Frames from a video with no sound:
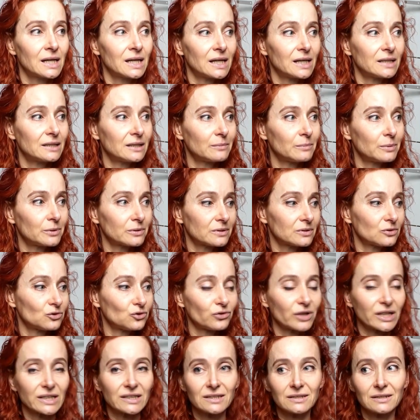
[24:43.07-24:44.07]
And I bought a
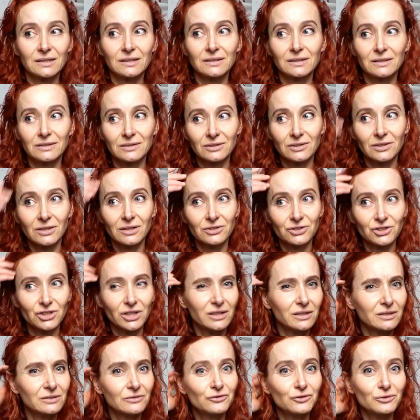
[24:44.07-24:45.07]
dress that
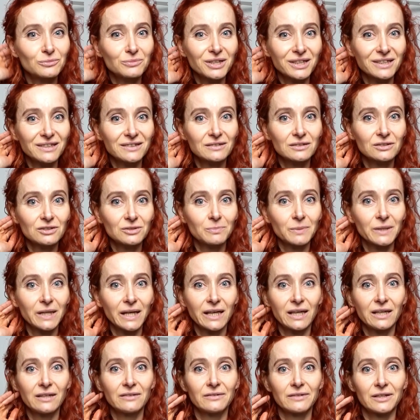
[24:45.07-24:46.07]
Sean from Kittenish
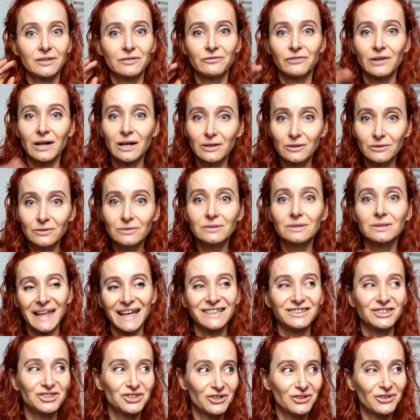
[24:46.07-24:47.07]
Behavior found,
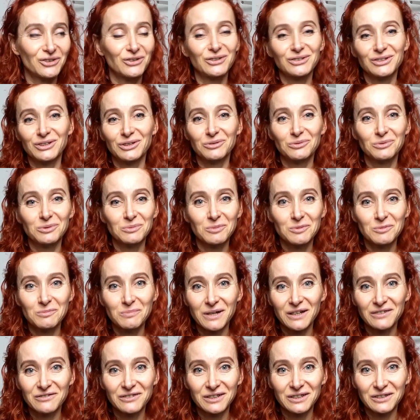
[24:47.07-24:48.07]
and she thought it would be
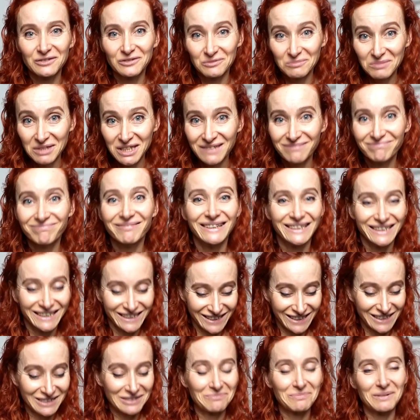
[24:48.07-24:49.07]
perfect for me. And
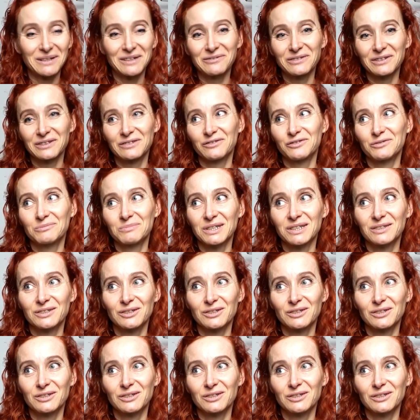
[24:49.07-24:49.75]
it is perfect for me.